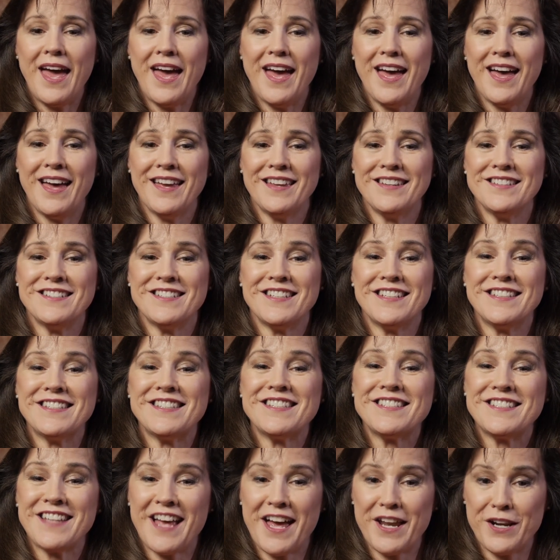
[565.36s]
And
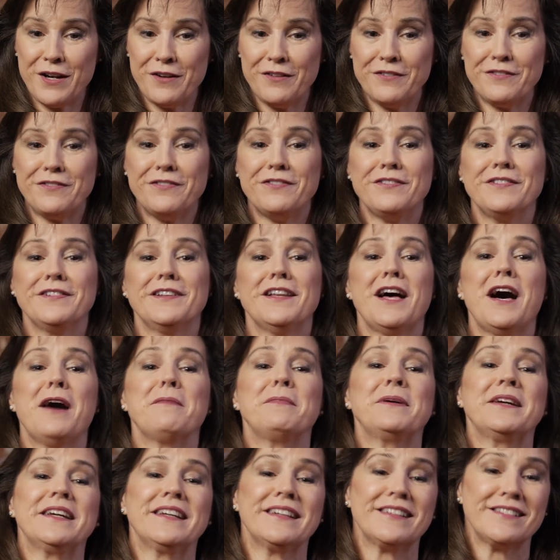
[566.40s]
instead of
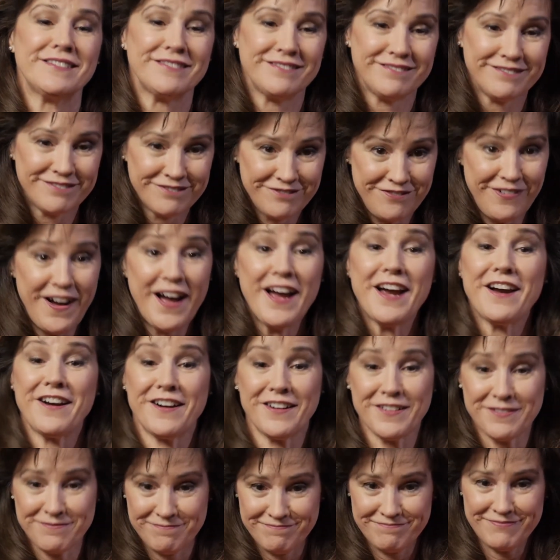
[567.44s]
lobbing
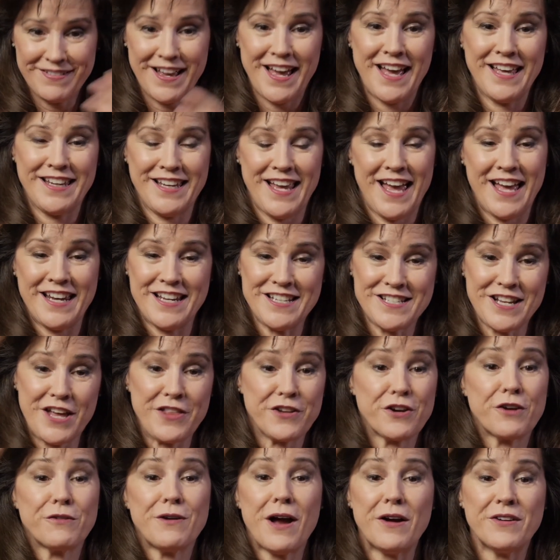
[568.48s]
fire at each
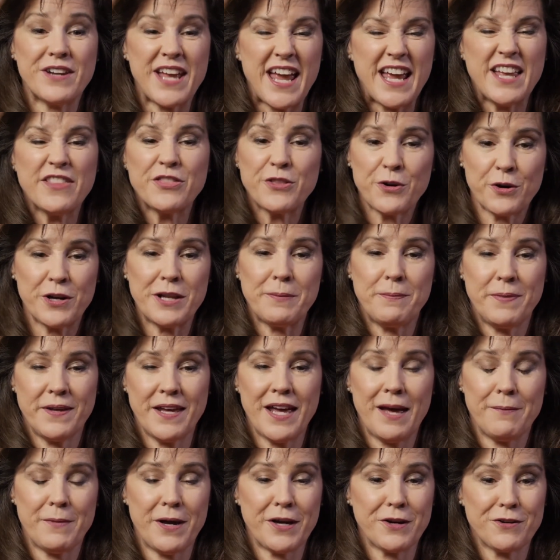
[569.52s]
other, around 8:30
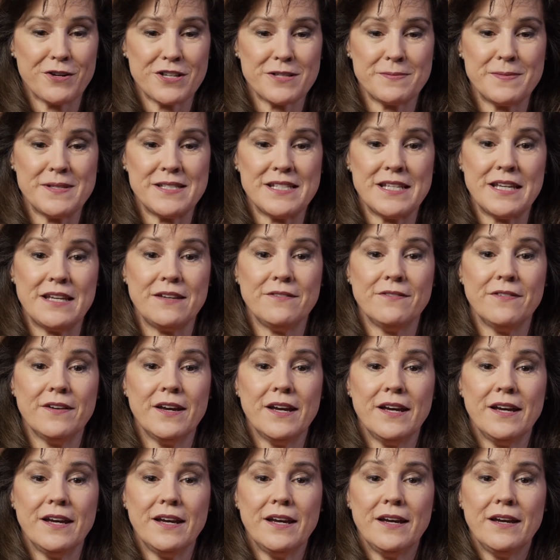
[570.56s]
p.m. on Christmas Eve,
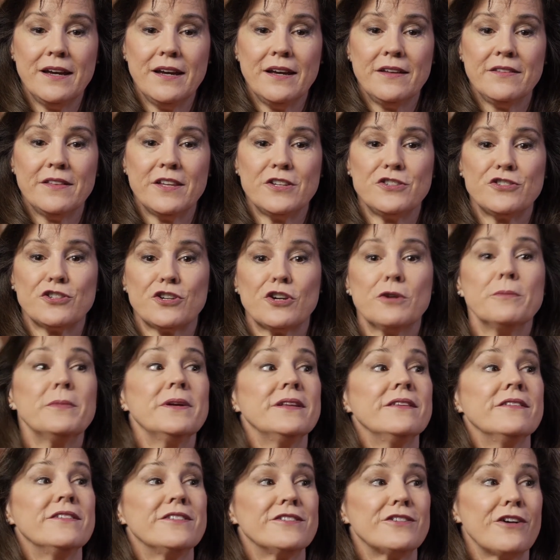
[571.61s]
the
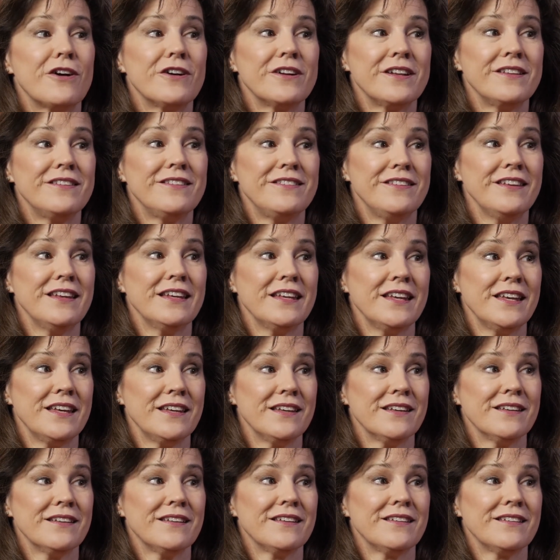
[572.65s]
Germans started
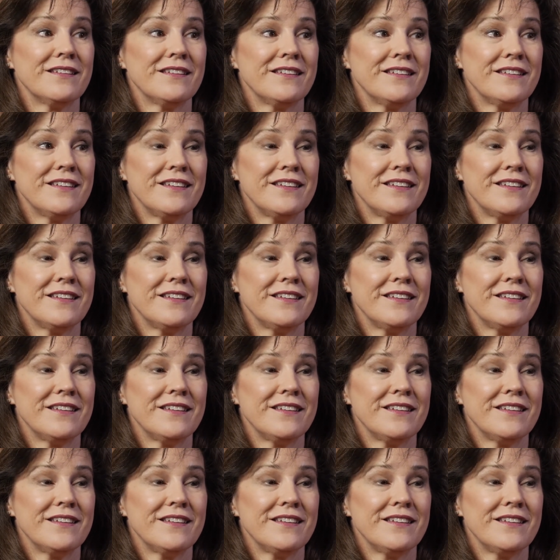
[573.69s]
singing